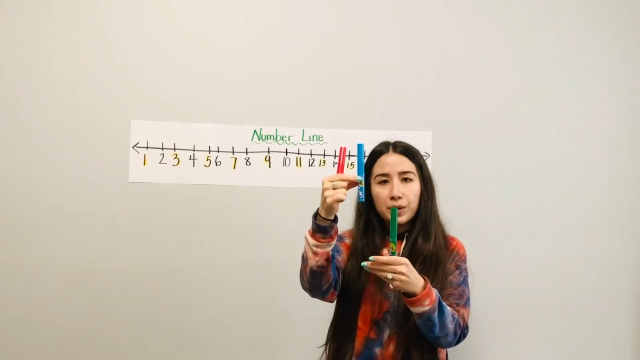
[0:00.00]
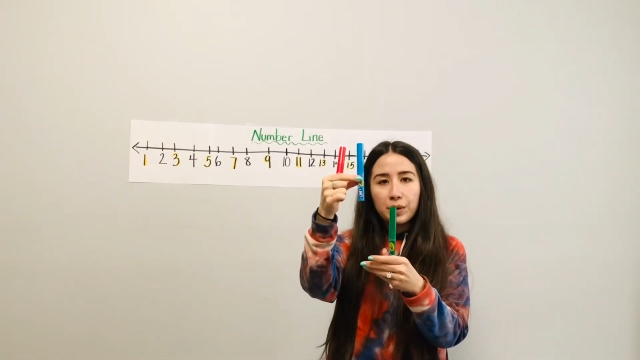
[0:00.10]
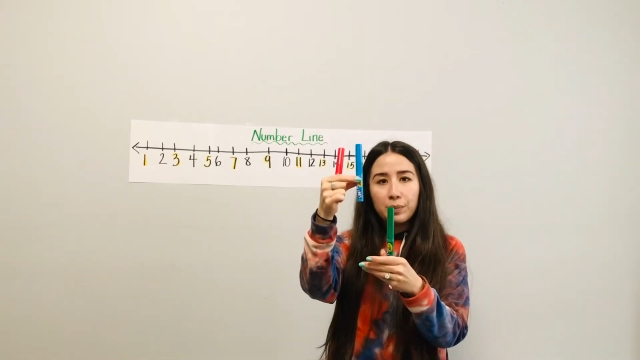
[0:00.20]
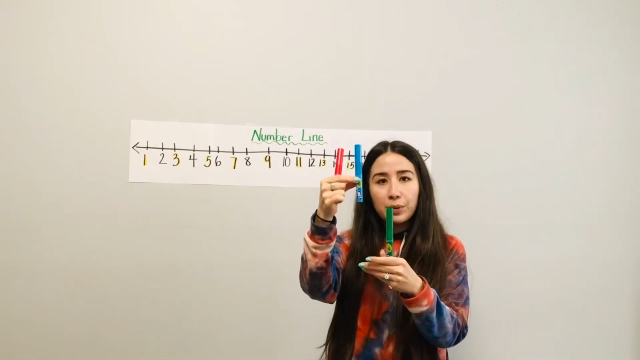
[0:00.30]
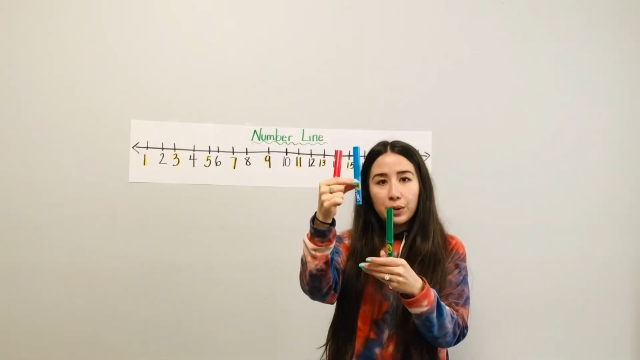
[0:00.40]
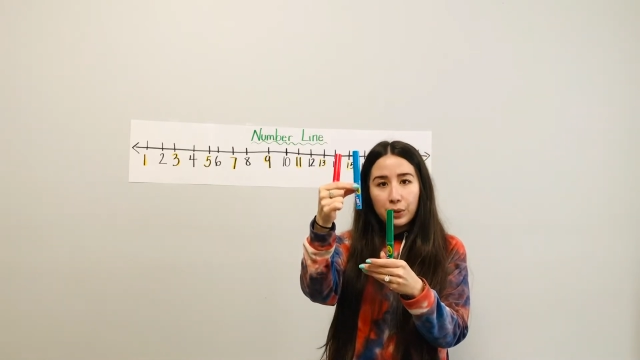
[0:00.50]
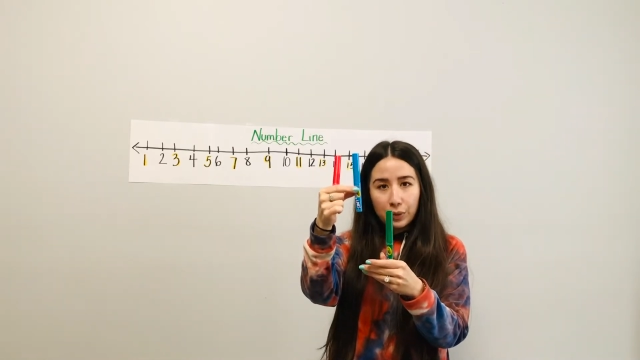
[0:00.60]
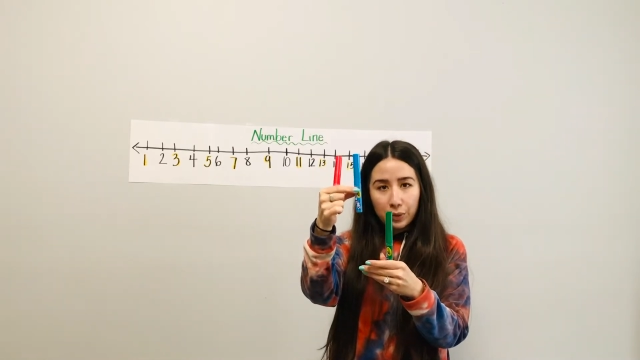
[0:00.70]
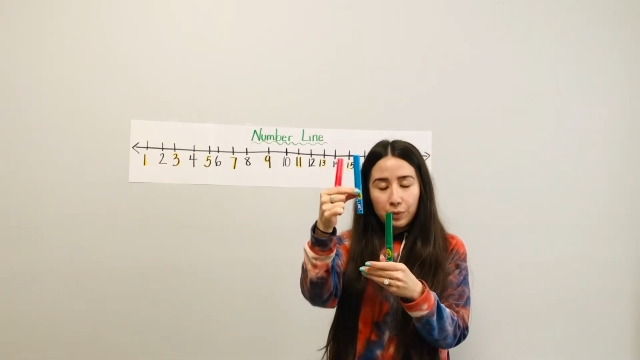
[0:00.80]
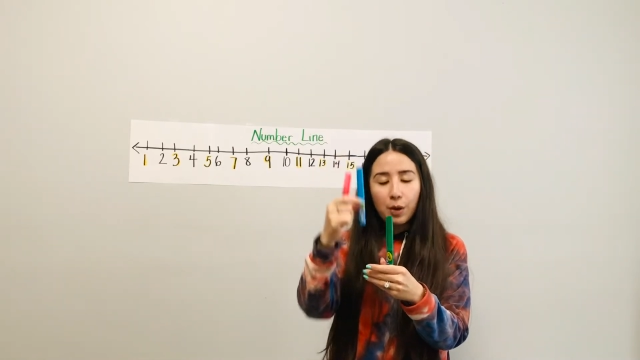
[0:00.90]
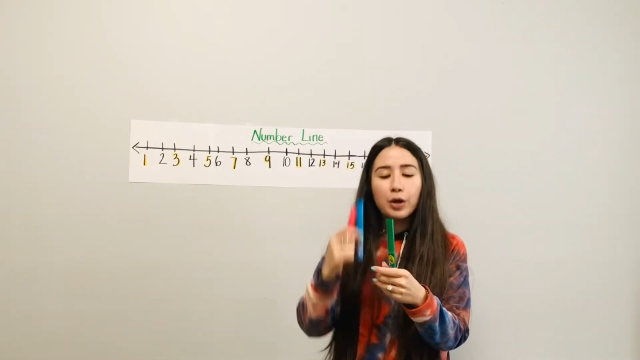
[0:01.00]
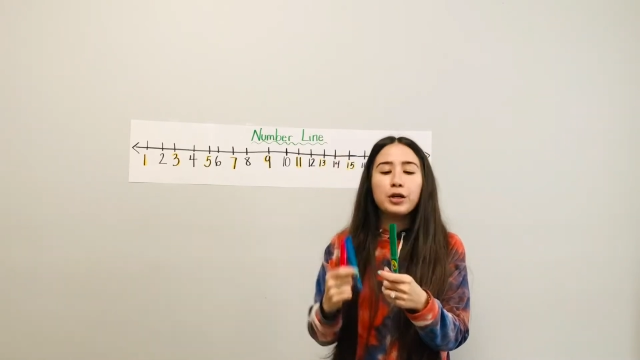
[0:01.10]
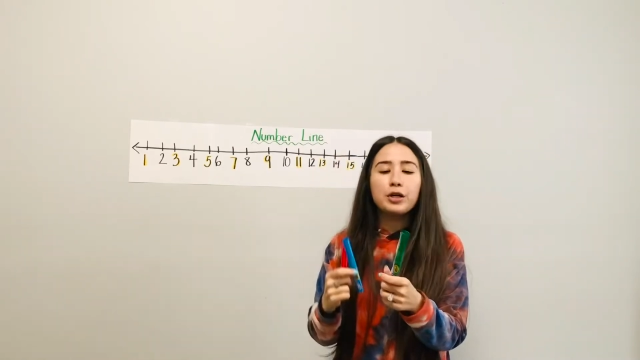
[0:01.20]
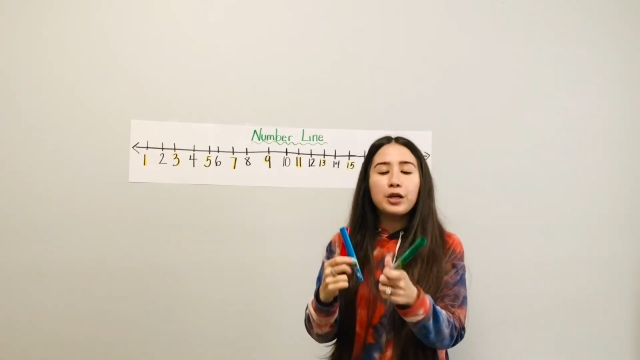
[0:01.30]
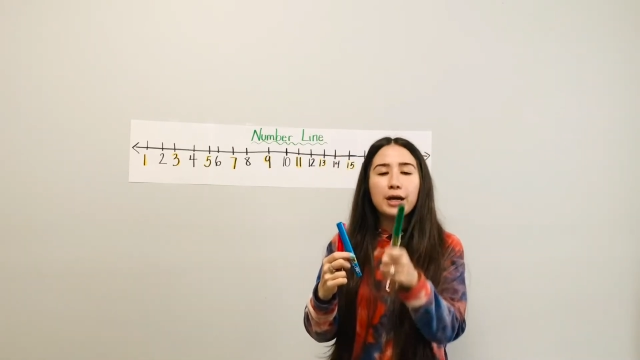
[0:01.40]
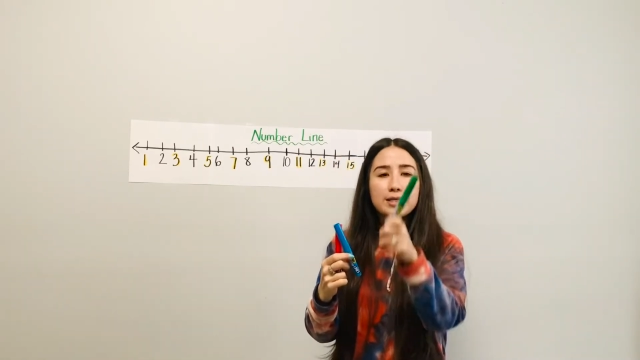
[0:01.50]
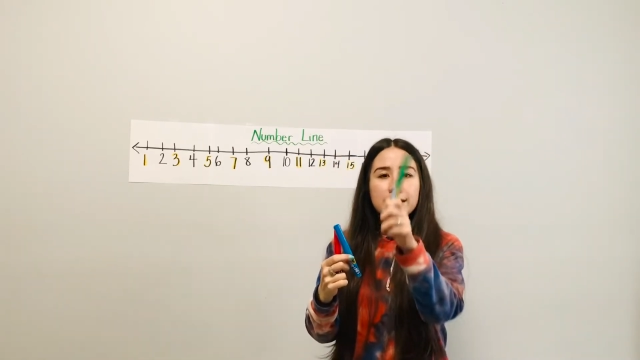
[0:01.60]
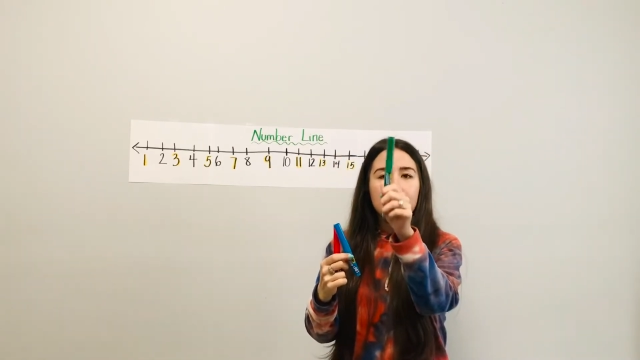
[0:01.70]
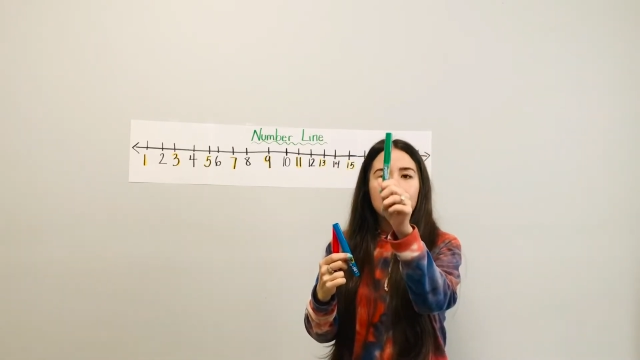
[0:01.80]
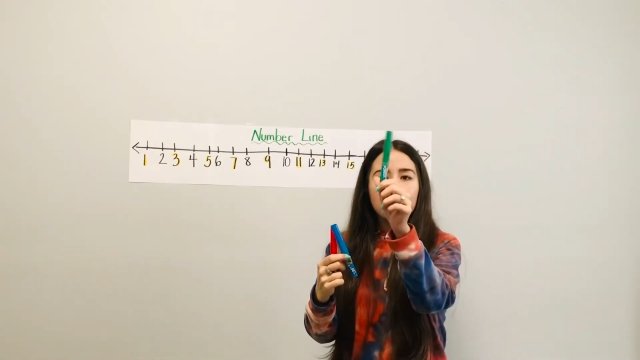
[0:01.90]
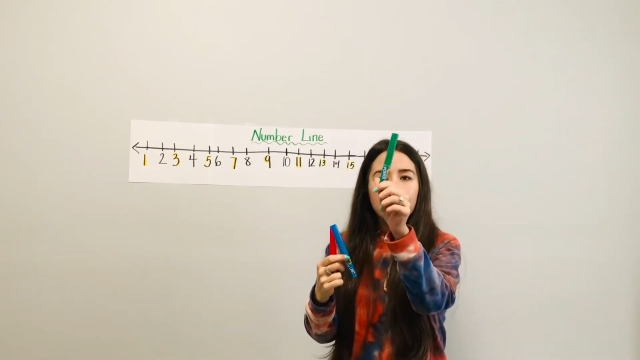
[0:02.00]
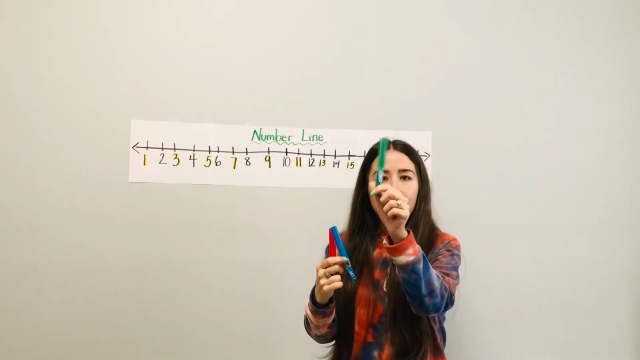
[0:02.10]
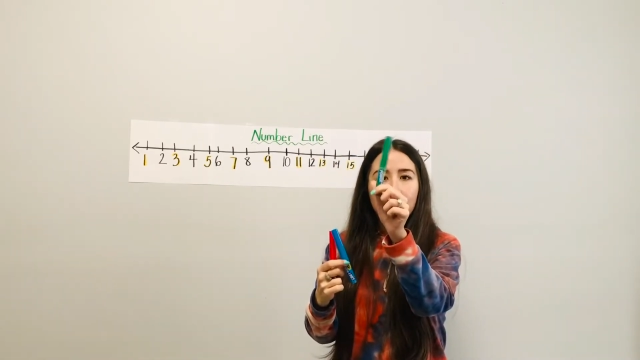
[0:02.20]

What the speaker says: blue marker, and a